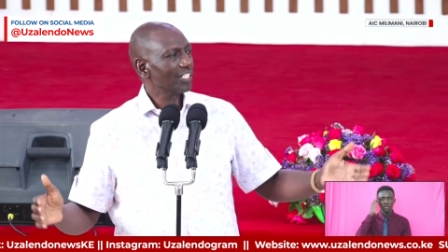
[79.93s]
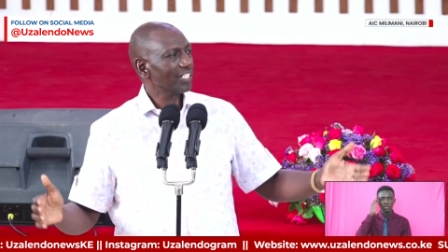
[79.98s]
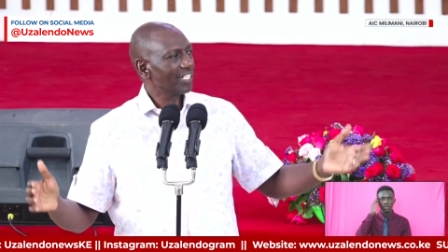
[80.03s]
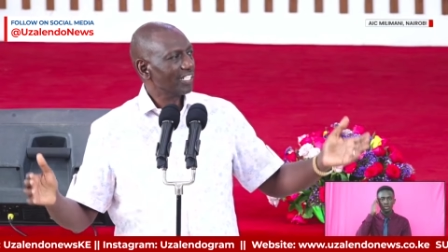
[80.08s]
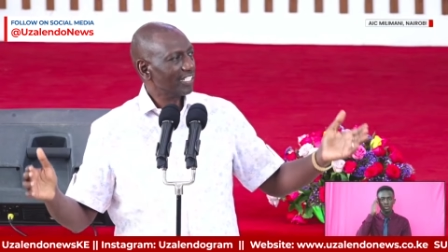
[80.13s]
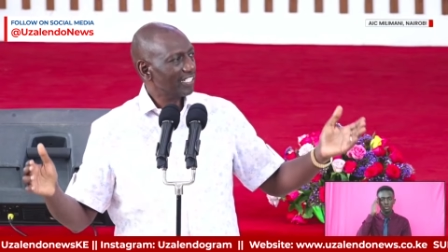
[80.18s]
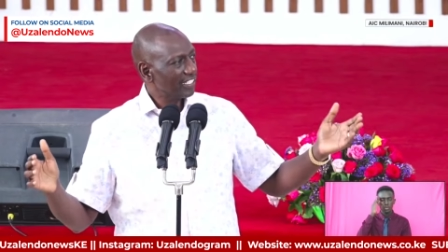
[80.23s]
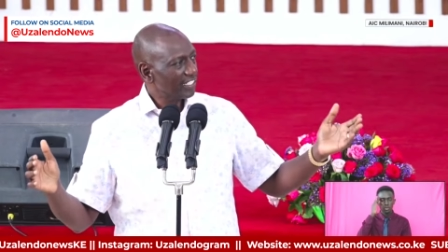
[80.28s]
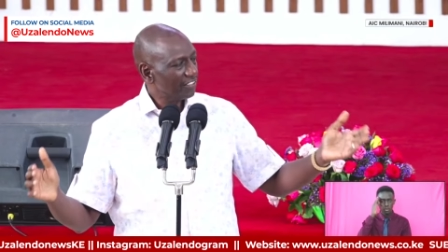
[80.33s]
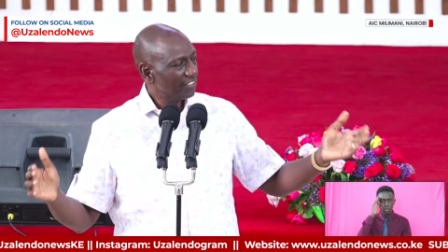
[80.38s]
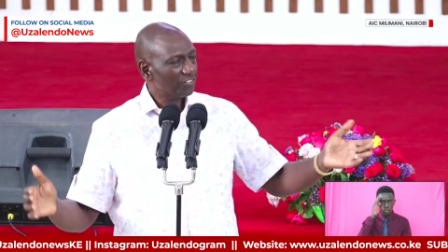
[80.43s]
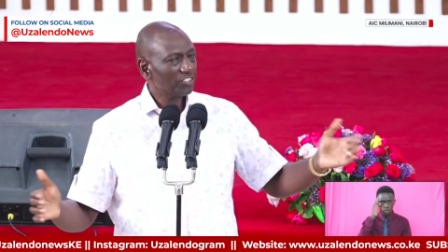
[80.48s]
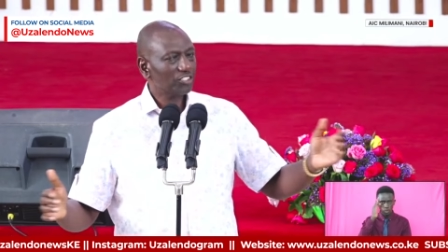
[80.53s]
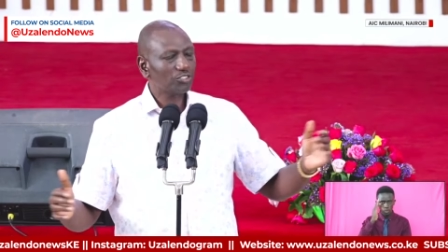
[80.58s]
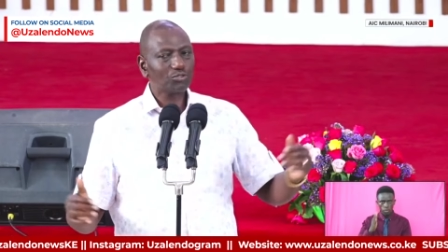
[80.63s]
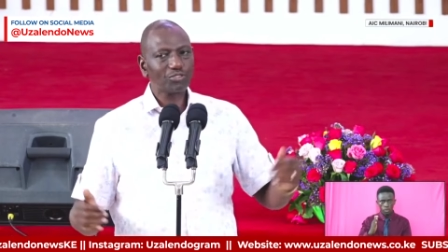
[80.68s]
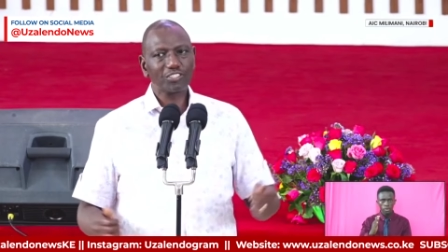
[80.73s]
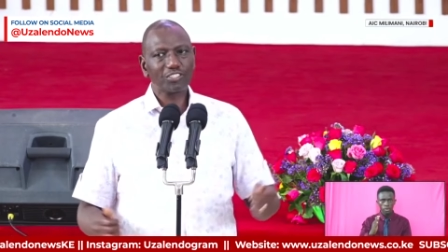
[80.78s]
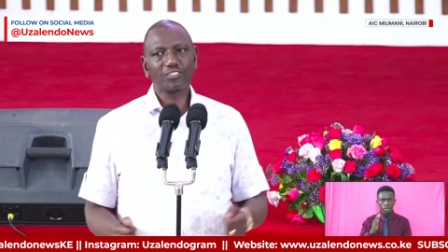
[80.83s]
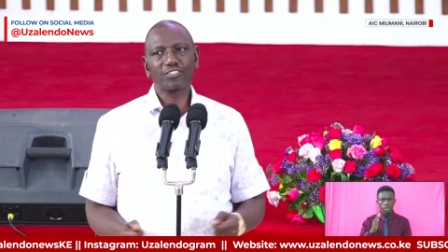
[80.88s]
the
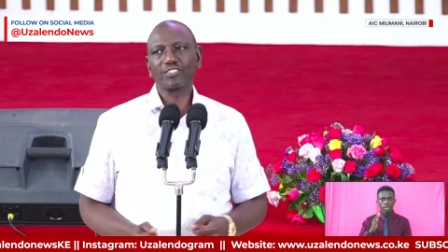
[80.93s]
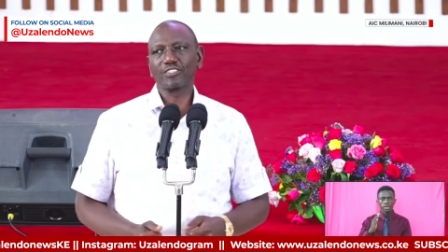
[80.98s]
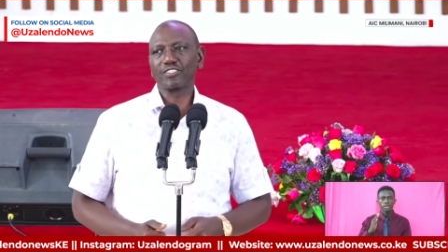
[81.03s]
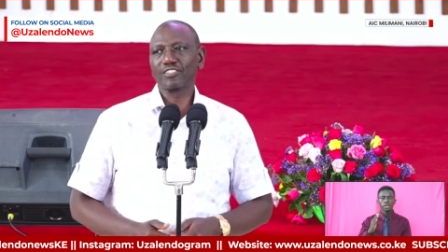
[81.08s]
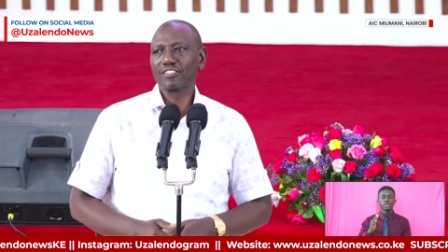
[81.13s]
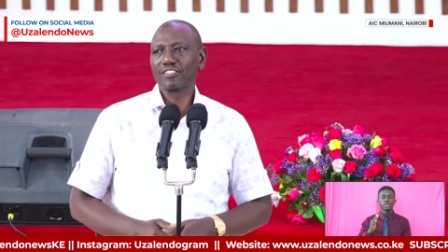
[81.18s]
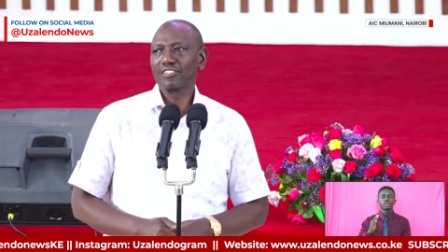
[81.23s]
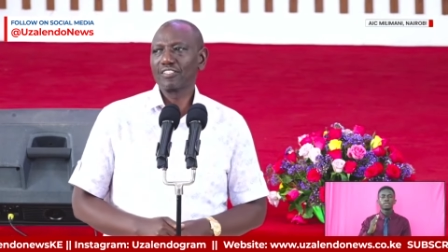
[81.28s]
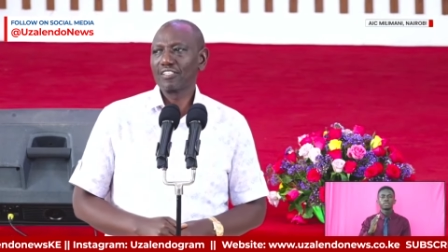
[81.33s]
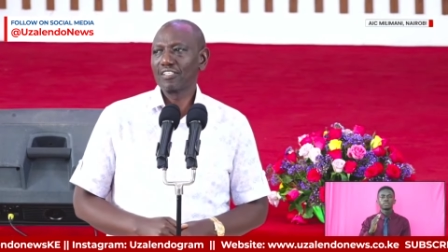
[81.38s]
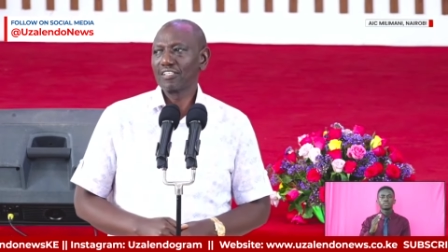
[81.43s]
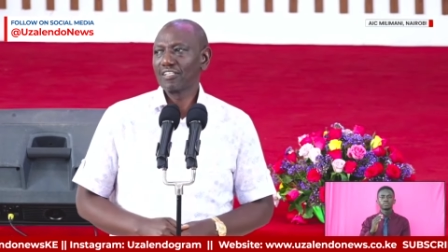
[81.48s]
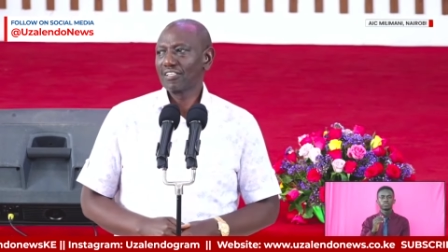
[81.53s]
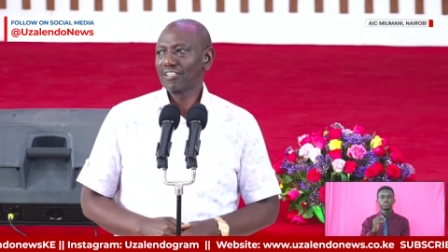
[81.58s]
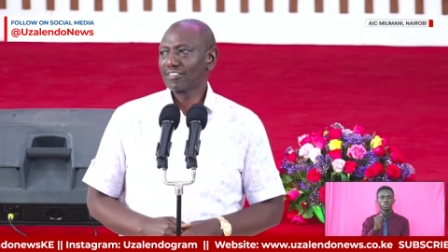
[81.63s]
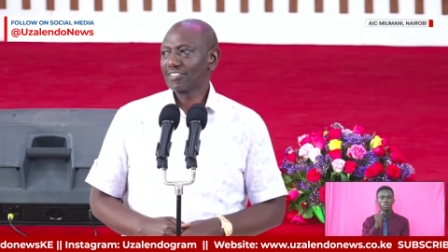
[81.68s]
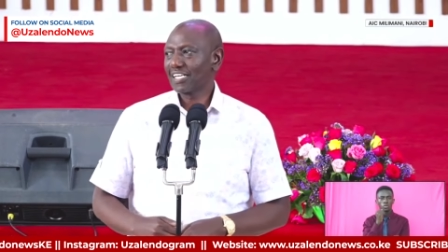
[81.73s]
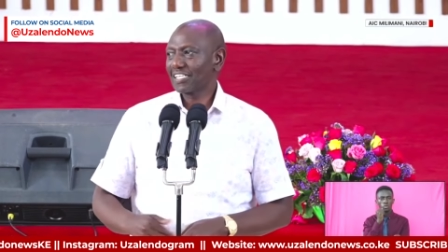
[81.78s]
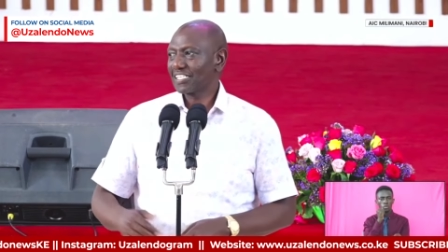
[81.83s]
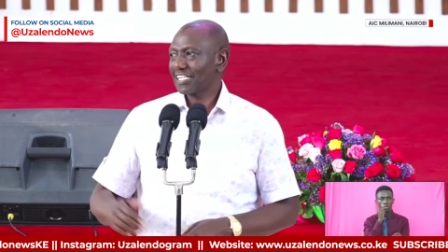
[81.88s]
individuals
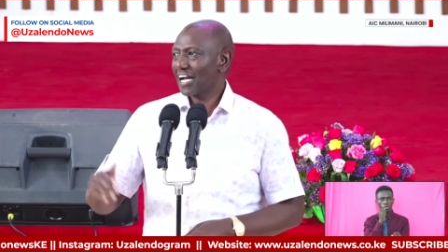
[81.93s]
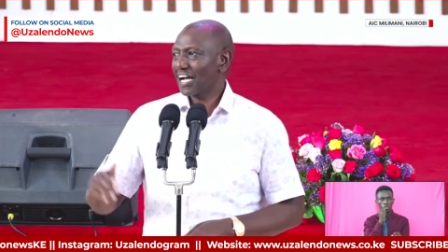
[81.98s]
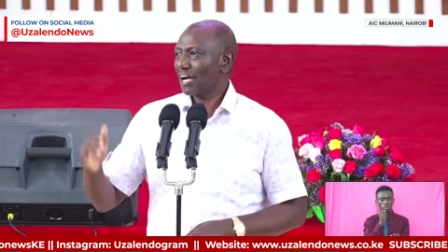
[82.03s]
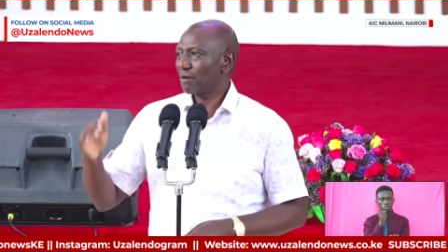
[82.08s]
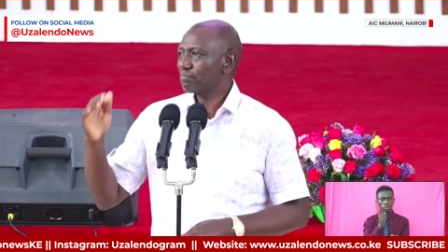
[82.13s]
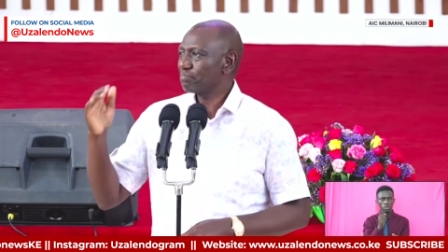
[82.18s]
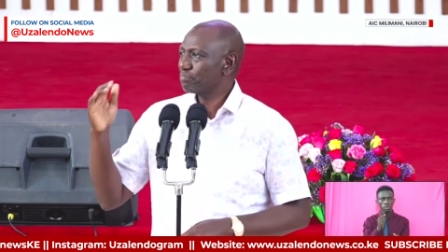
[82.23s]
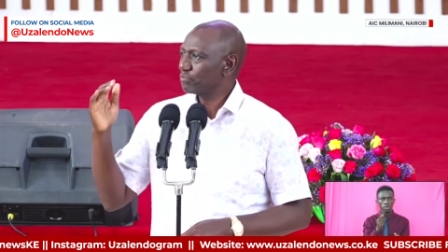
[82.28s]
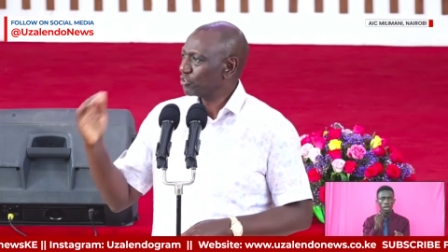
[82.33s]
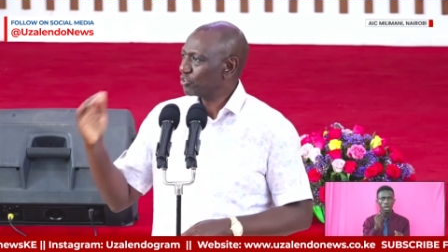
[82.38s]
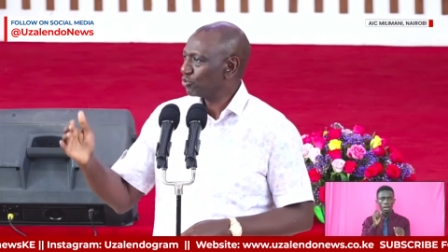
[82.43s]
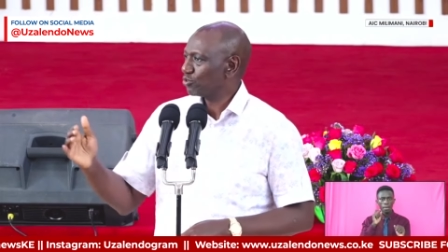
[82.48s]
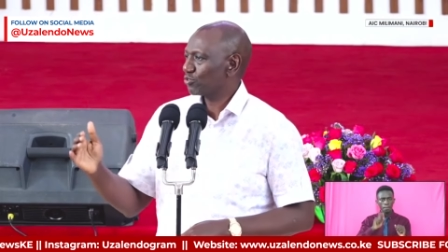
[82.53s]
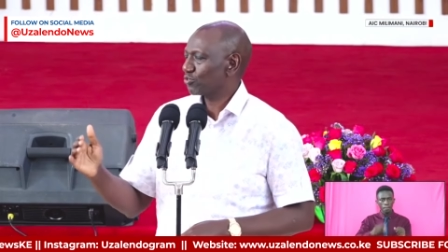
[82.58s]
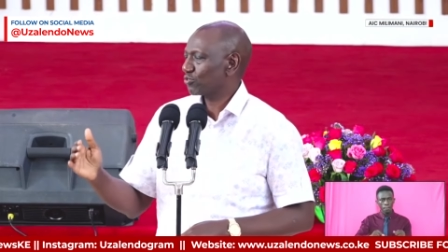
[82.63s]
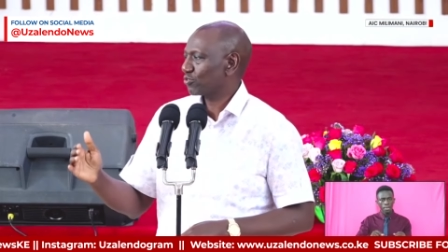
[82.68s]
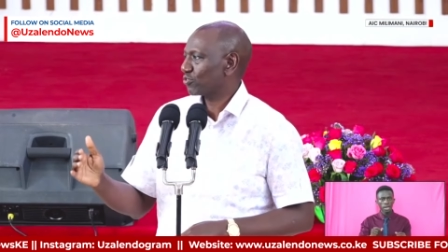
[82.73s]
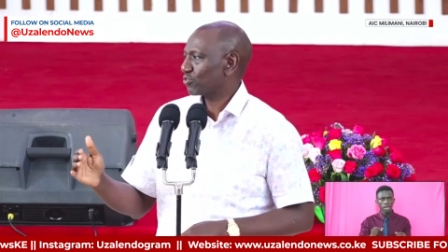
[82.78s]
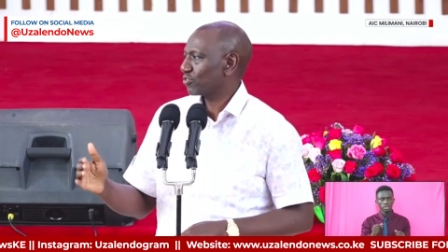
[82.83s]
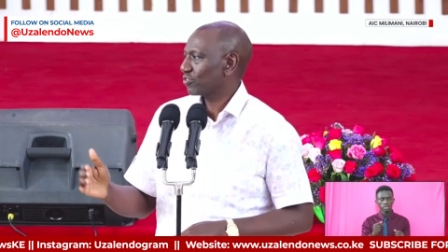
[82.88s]
that
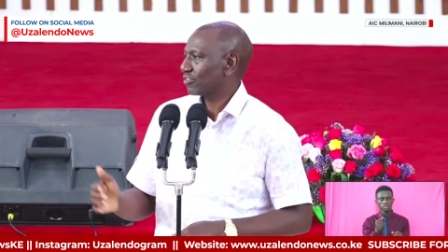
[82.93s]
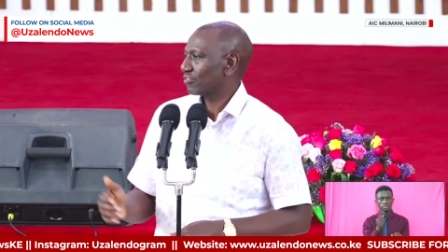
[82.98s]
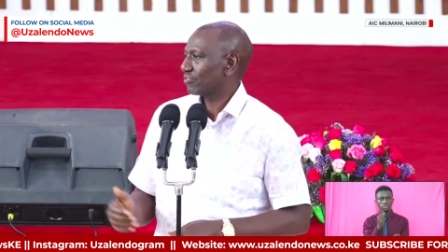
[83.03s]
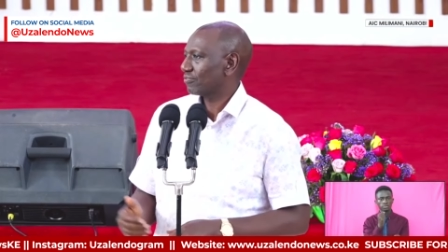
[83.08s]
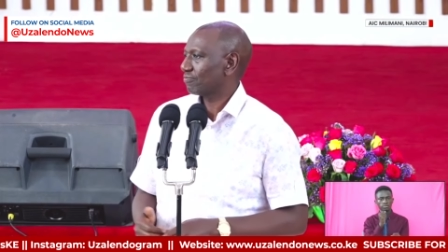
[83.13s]
abuse